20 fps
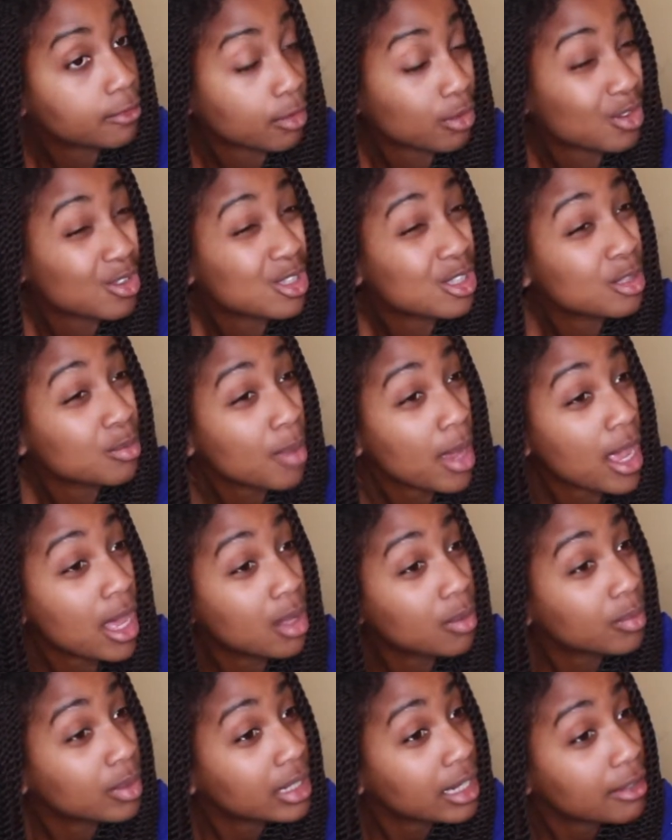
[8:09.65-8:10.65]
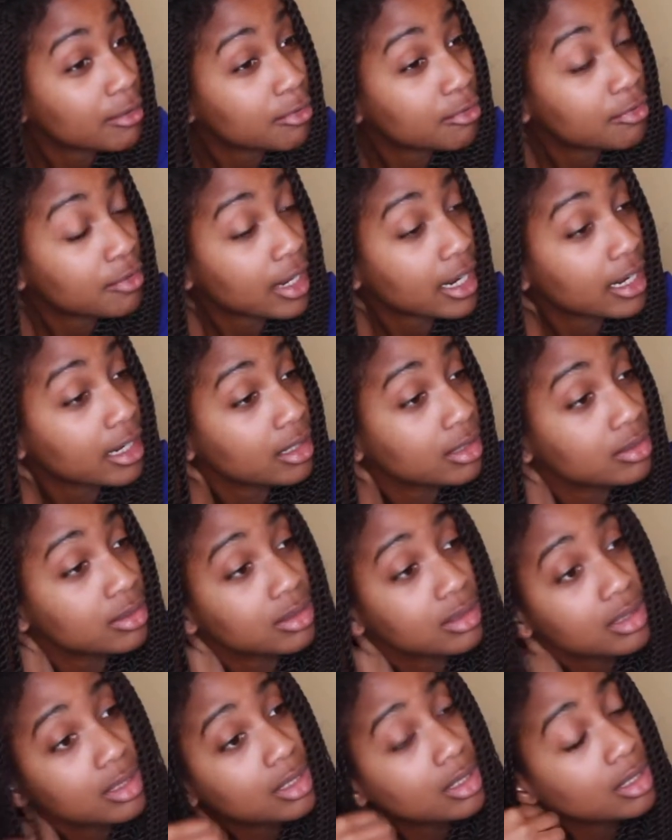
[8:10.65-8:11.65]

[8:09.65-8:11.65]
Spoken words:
For the smell, what I found